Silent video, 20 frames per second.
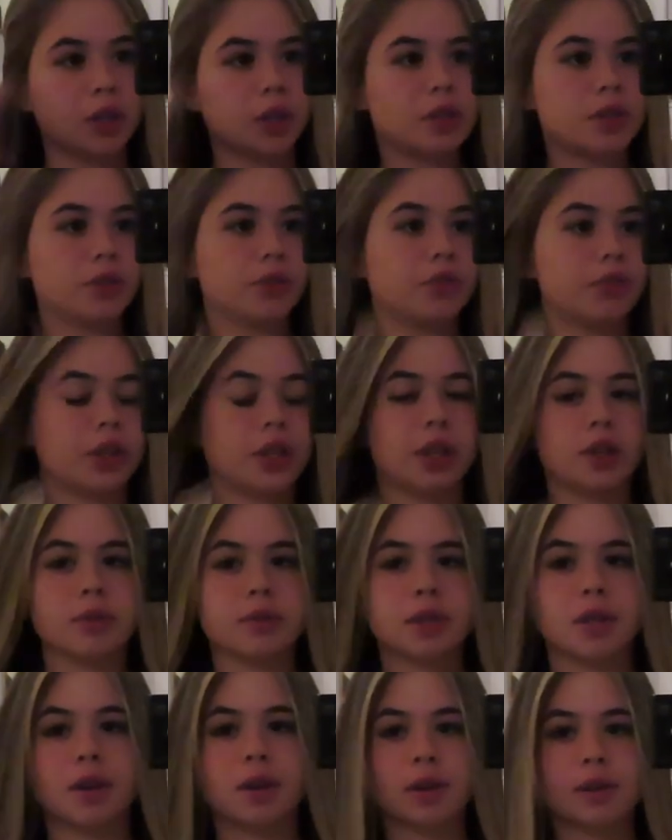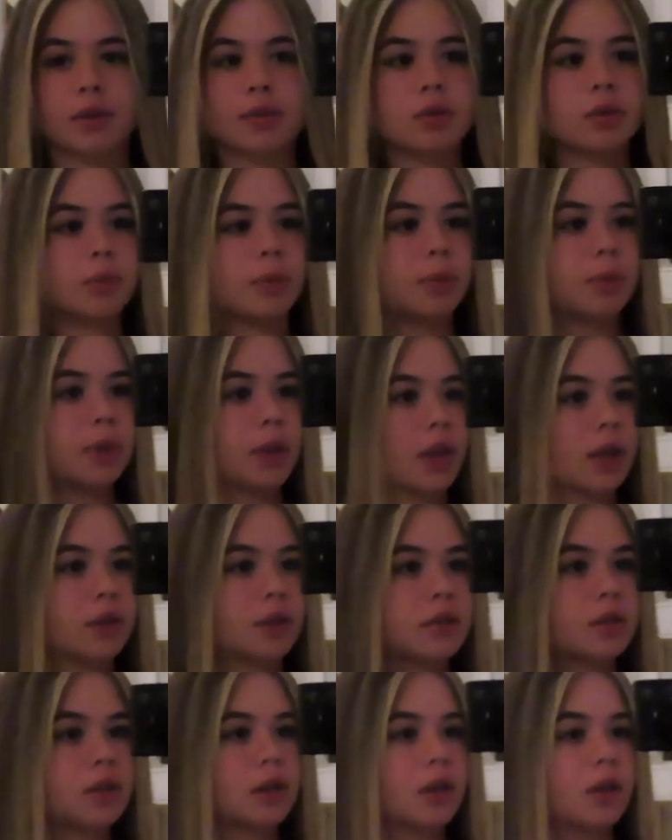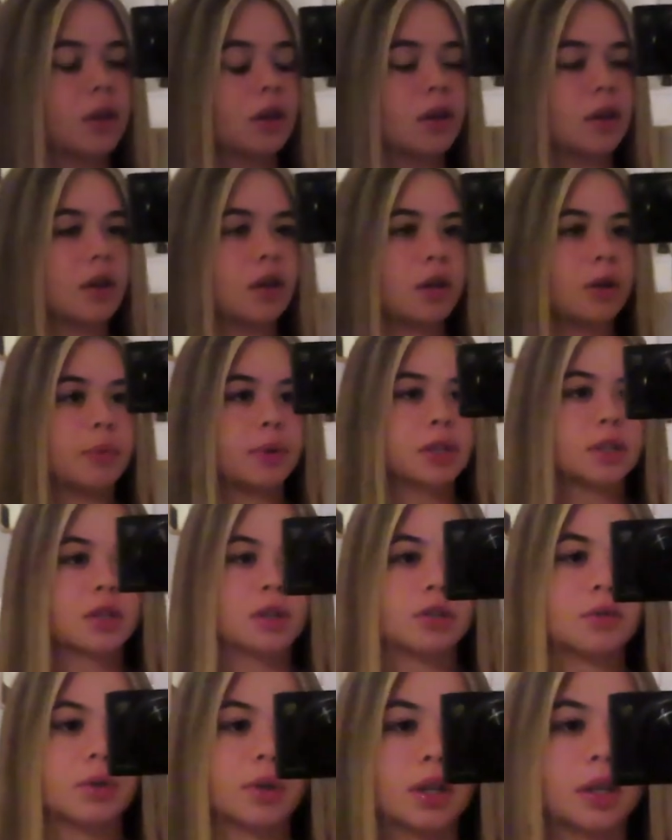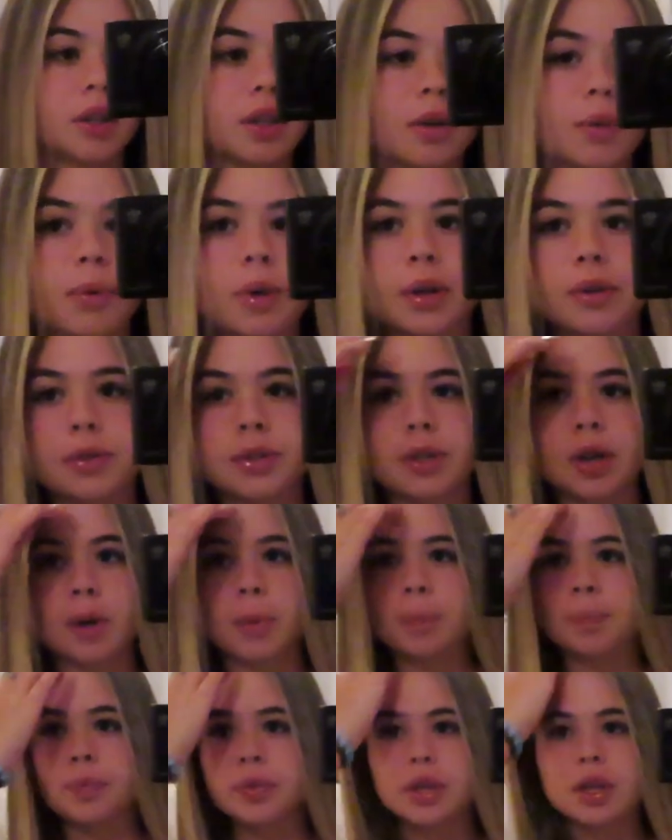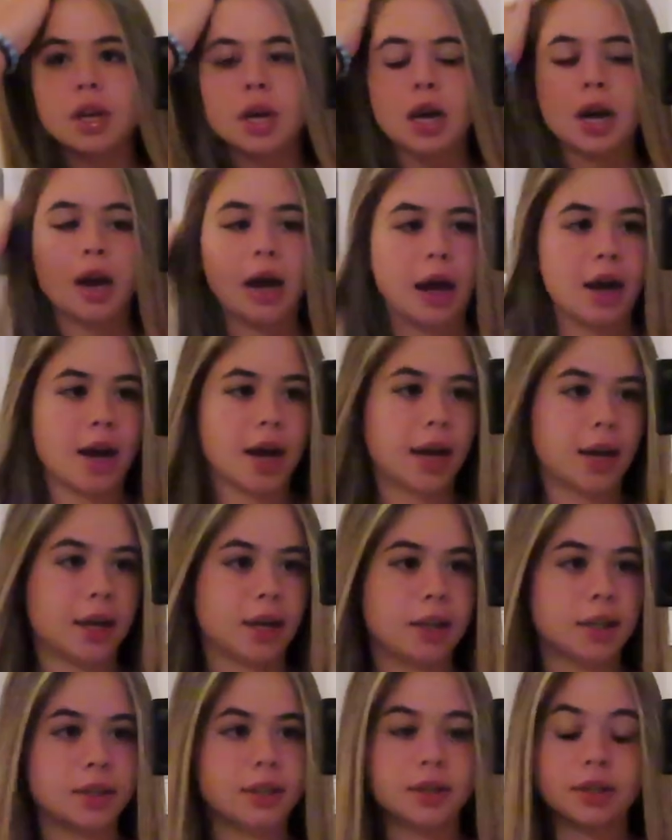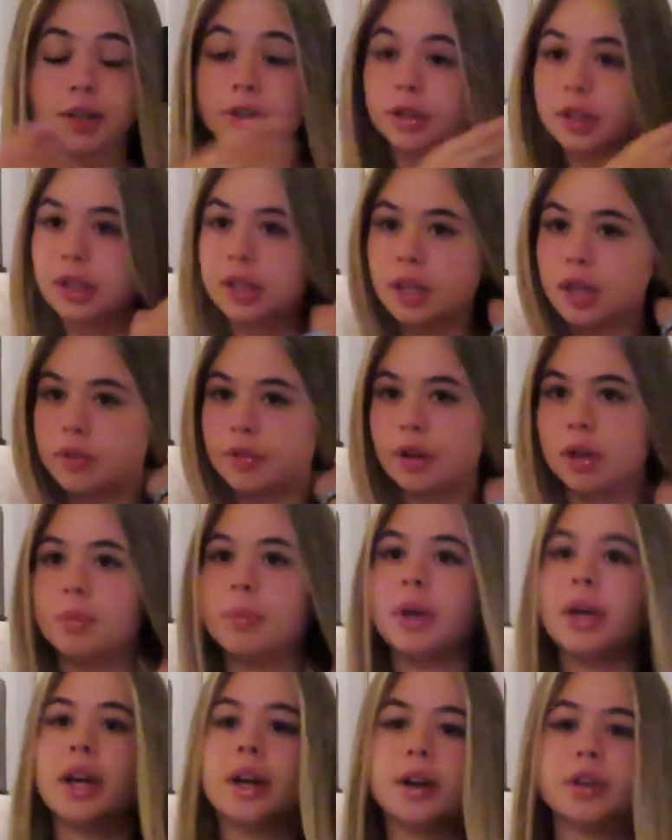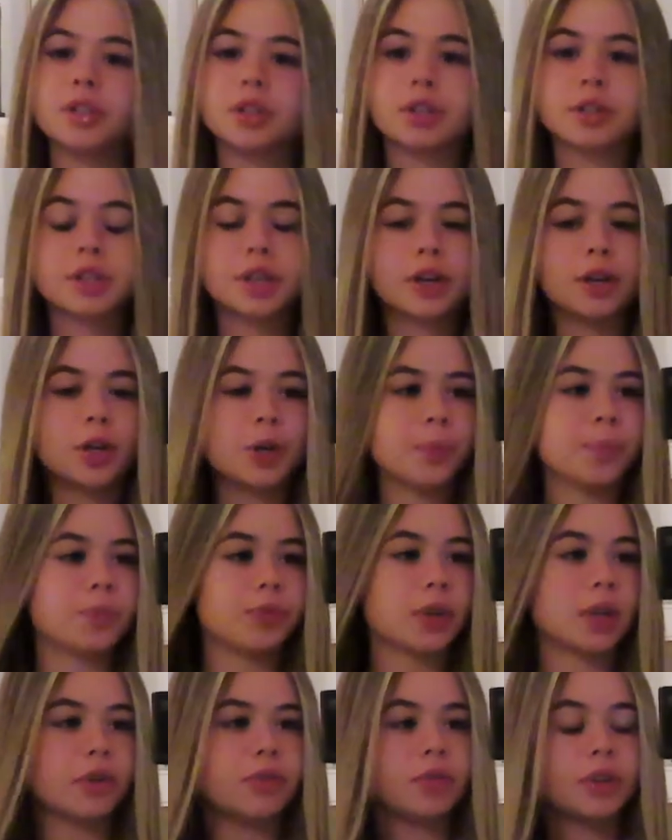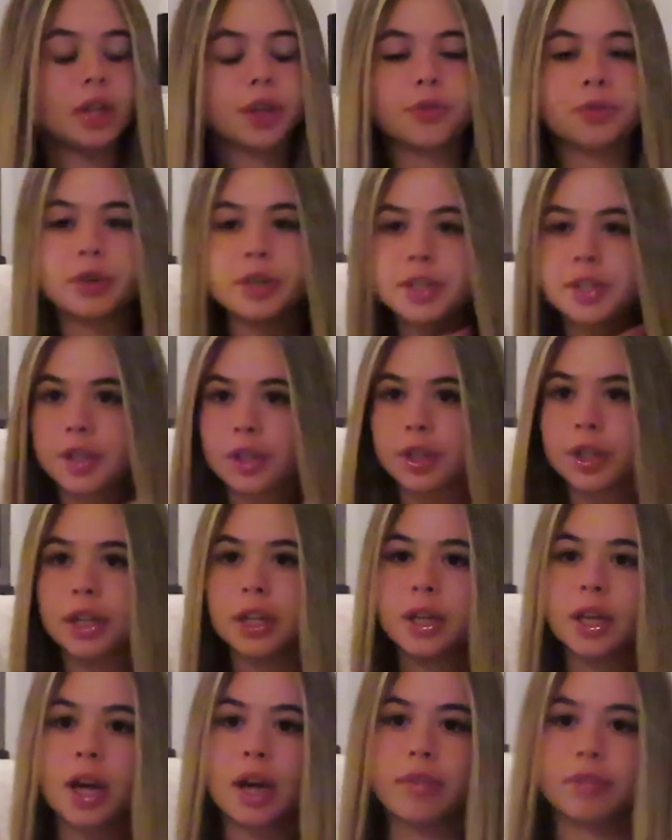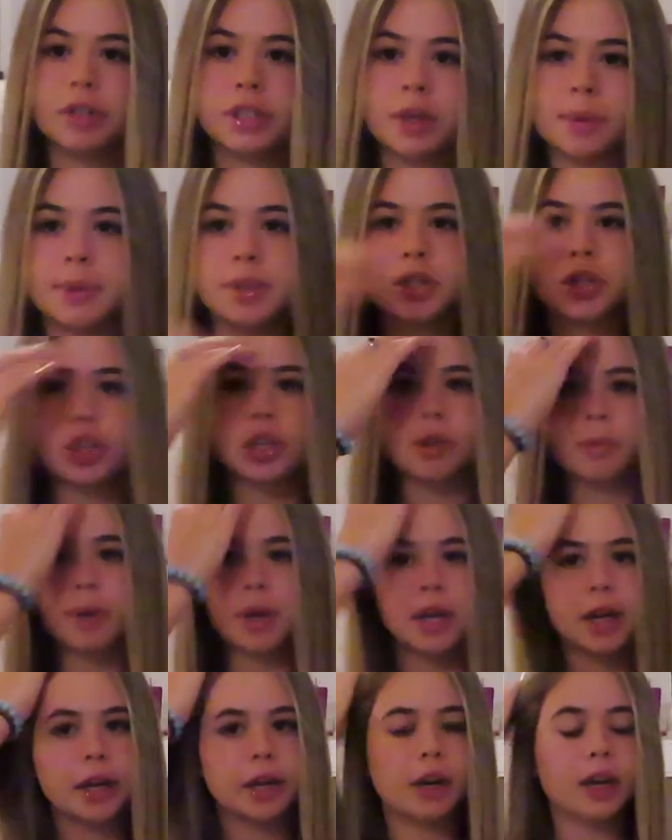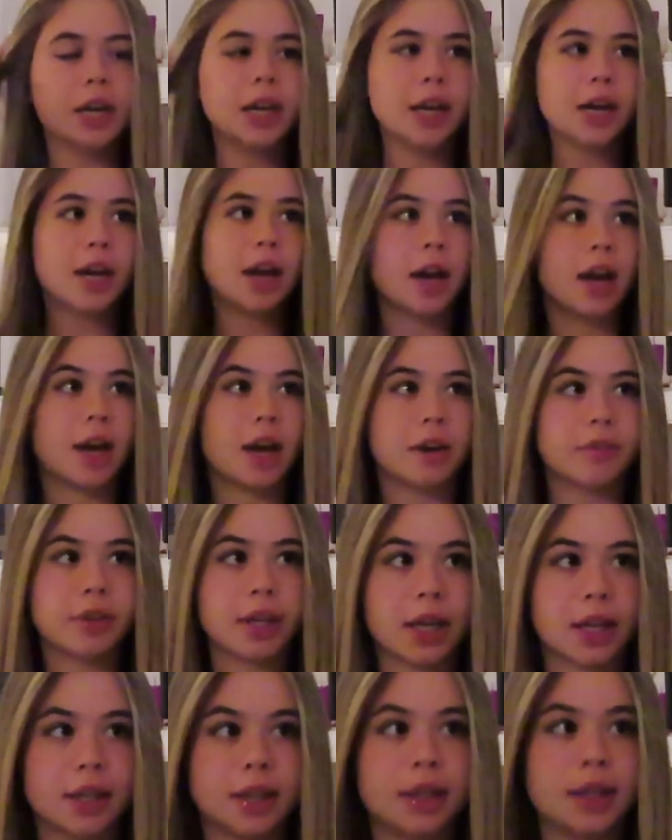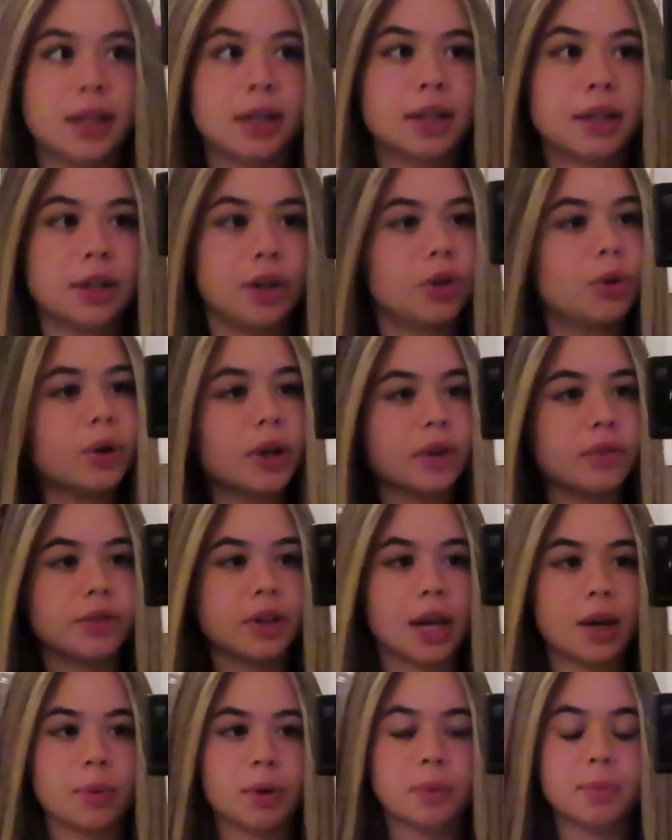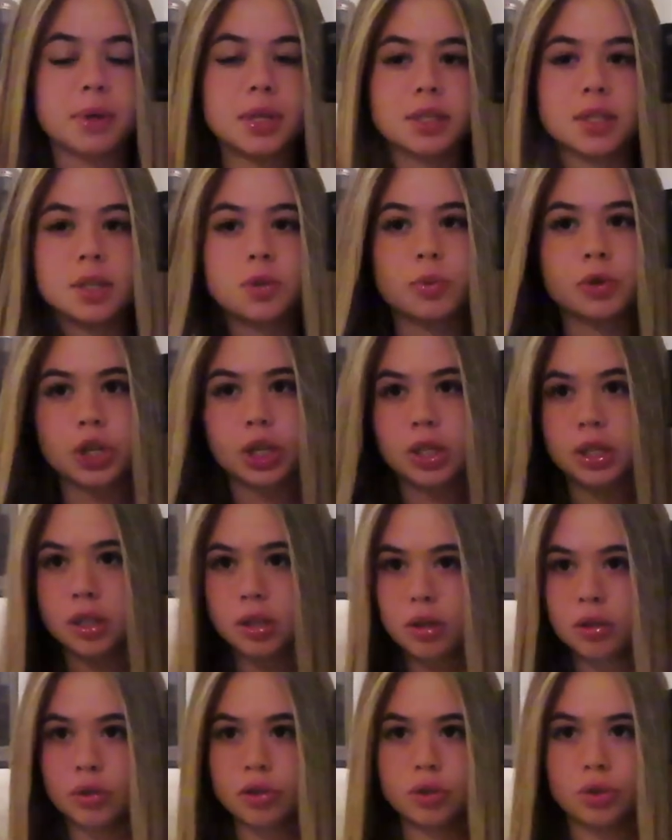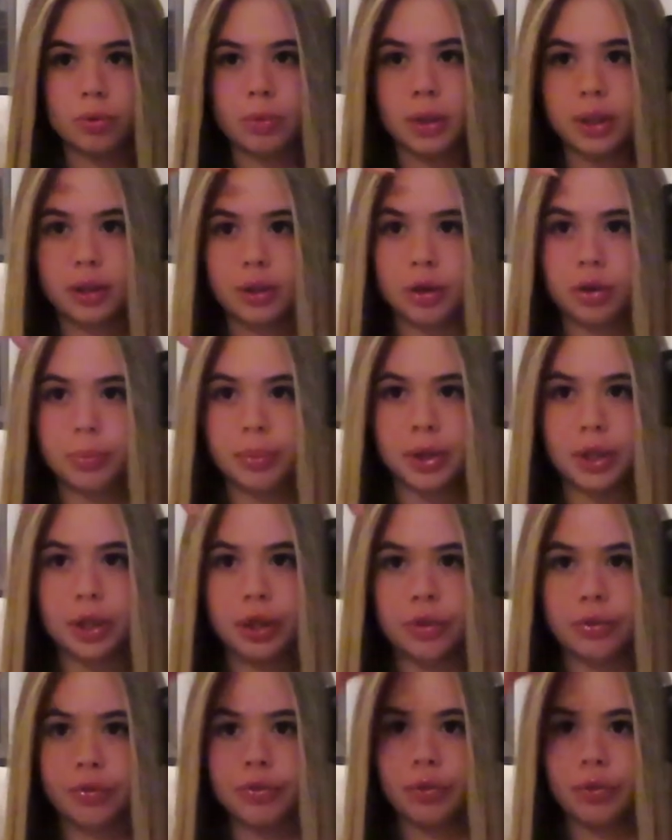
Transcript: it into video settings, so maybe that's, I mean, it's not doing anything weird, so. I literally love how my hair turned out. I feel like recently, every time I straighten my hair, I have like little annoying flyaway pieces, which I still do a little bit in the